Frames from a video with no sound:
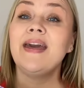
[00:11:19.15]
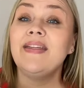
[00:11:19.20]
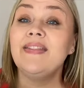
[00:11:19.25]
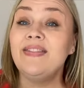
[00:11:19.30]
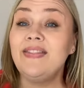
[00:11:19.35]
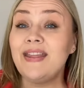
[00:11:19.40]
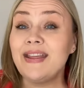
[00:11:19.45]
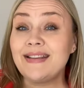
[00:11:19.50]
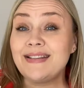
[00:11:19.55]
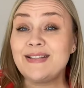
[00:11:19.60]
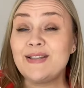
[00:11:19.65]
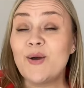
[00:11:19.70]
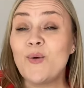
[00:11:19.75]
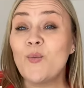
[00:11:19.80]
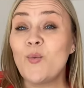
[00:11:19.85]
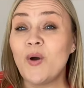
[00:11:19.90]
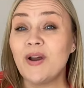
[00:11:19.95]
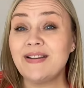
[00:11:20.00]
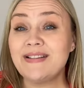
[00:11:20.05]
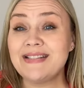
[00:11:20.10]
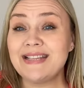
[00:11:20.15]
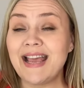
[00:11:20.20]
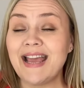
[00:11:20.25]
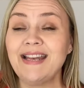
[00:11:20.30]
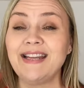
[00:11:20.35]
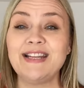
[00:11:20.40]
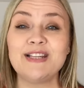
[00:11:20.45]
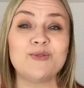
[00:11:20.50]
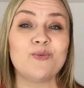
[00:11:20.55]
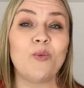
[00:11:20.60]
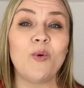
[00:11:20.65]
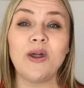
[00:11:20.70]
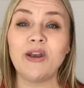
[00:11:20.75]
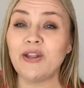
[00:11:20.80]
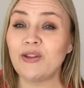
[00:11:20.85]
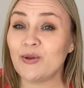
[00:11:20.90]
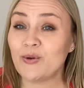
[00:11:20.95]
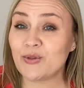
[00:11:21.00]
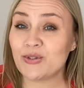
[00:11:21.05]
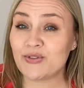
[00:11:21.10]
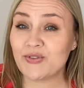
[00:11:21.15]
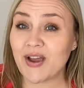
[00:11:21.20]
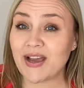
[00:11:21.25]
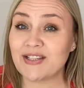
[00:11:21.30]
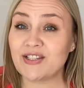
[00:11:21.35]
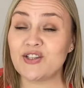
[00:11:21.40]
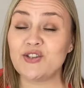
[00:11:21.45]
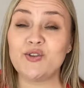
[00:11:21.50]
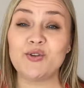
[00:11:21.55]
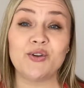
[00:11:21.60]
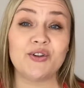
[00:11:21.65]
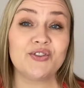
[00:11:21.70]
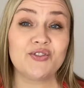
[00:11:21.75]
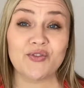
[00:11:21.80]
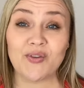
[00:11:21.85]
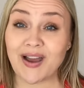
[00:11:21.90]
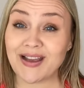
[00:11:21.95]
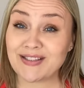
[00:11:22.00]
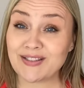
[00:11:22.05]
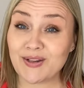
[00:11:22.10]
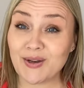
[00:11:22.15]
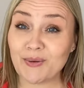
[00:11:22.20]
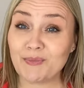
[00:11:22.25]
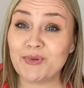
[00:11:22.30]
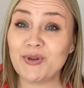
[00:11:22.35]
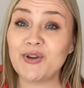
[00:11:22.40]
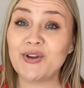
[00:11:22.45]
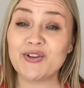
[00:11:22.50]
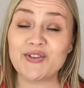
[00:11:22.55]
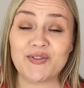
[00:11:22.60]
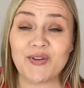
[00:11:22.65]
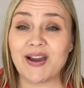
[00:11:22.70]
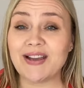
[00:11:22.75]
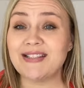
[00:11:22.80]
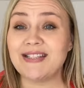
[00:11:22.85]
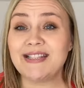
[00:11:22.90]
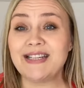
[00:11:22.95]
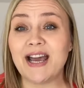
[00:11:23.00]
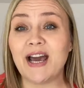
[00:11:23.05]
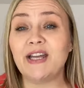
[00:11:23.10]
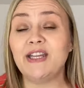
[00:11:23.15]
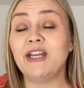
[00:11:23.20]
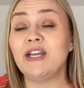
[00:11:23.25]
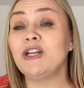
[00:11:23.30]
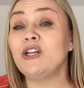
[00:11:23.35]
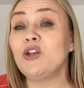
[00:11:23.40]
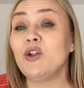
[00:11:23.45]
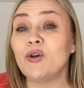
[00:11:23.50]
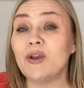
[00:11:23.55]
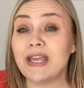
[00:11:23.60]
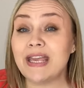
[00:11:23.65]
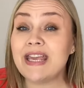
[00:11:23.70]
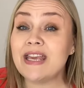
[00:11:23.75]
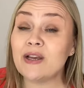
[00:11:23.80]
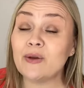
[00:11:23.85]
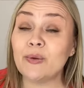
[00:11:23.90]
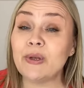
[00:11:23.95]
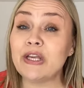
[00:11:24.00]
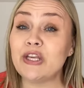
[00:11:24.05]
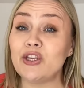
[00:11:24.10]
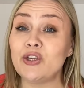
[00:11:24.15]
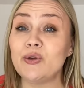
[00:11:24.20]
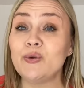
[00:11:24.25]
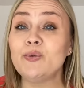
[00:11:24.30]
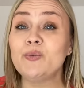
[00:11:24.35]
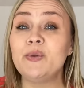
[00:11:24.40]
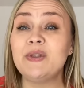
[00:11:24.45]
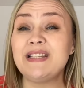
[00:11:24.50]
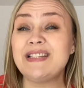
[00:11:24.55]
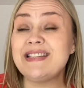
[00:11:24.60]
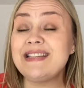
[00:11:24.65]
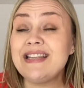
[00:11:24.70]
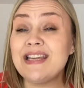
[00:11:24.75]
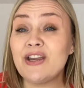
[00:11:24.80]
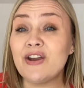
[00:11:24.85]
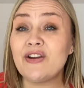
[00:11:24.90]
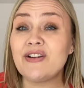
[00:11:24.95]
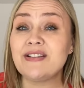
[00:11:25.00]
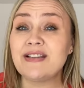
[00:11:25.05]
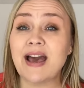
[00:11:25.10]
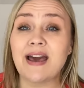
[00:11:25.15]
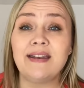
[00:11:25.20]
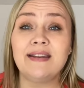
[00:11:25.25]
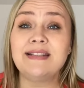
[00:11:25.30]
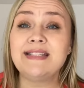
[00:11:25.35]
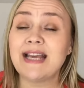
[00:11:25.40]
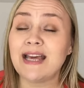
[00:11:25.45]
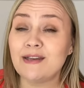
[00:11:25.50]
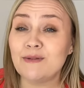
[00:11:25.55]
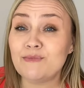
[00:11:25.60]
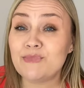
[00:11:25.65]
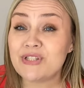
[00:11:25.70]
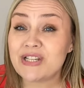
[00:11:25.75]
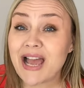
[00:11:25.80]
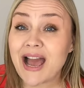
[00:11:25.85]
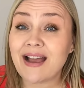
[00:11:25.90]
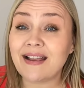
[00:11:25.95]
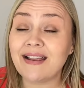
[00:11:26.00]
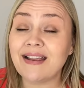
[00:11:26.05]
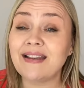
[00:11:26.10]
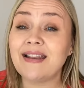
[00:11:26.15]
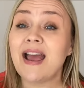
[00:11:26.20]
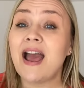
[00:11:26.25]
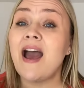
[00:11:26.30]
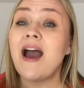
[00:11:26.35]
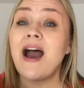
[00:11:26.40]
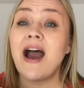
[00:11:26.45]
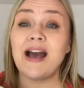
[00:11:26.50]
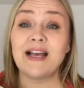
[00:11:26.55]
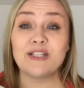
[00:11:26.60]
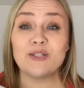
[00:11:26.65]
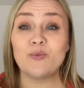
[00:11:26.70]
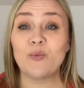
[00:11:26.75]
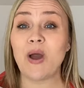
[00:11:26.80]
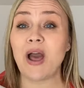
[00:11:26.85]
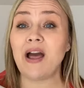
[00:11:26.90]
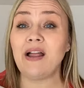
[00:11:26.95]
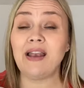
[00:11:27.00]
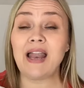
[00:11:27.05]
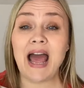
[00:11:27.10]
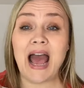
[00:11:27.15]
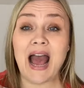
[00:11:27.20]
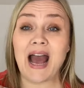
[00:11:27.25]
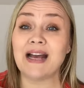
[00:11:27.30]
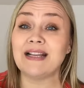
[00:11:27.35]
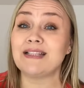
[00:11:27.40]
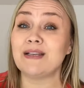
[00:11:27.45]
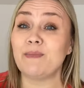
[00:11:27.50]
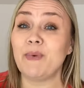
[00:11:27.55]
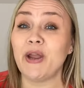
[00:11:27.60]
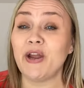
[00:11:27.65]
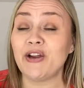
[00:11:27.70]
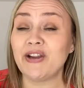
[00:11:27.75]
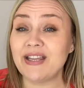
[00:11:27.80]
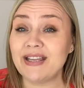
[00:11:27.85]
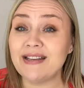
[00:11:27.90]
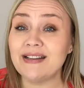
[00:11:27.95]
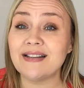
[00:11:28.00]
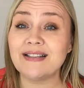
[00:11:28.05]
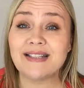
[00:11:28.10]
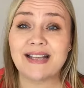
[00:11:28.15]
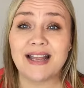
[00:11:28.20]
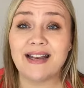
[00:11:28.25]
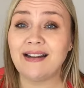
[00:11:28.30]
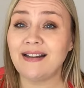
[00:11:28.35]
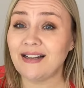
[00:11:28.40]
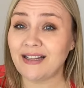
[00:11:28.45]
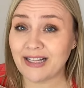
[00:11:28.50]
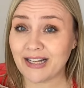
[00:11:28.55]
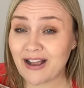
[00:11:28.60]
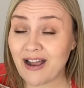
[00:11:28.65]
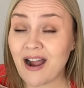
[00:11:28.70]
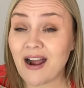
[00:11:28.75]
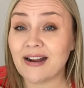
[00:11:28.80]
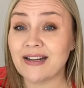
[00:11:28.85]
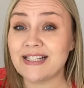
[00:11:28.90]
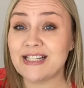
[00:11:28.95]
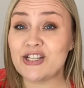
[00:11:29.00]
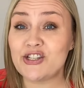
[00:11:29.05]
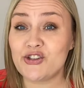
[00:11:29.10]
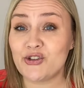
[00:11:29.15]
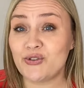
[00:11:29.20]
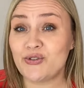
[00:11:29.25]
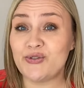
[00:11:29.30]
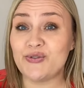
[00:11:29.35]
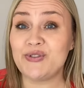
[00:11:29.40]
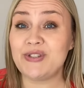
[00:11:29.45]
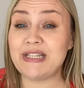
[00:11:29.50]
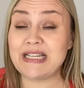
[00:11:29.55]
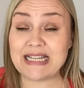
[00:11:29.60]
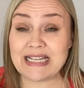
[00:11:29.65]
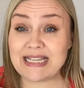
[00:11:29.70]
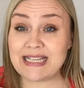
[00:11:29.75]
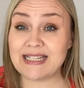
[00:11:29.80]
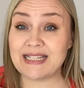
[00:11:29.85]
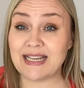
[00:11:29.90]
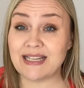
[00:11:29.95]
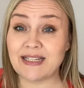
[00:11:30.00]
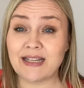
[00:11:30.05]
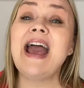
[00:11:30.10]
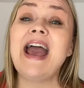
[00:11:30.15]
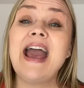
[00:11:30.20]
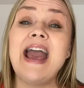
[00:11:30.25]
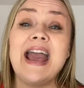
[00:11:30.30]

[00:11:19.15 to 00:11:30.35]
This, once again, is one of those dresses. You can dress it up, you can dress it down. It'll look equally cute with sneakers and a denim jacket, as well as a pair of heels and a little cardie should you need it.